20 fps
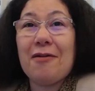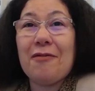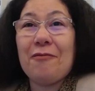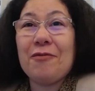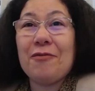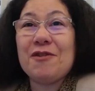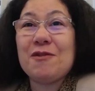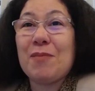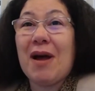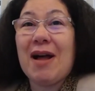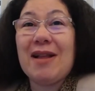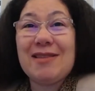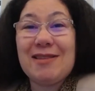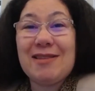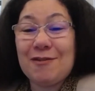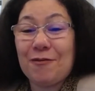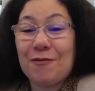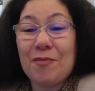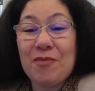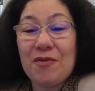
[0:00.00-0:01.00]

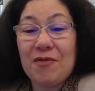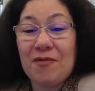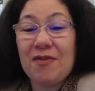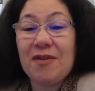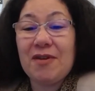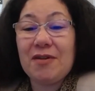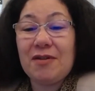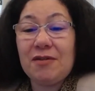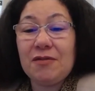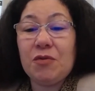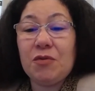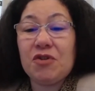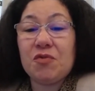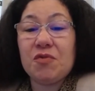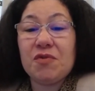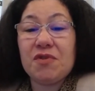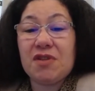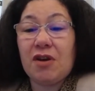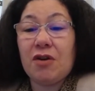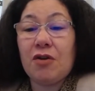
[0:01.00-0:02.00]
responses from the field, which
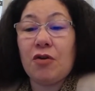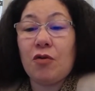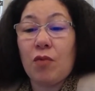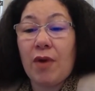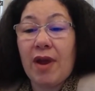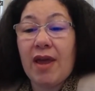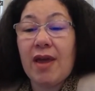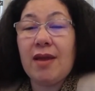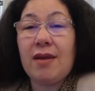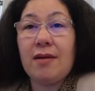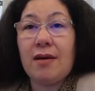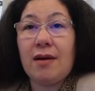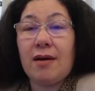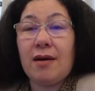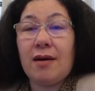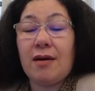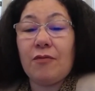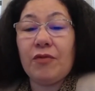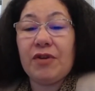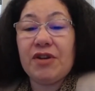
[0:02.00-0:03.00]
was a great
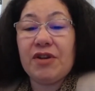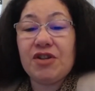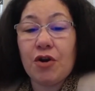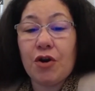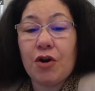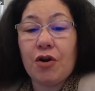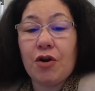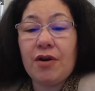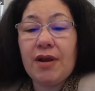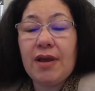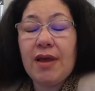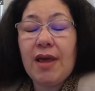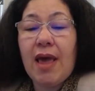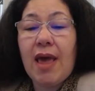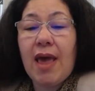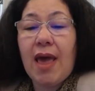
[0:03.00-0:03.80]
return.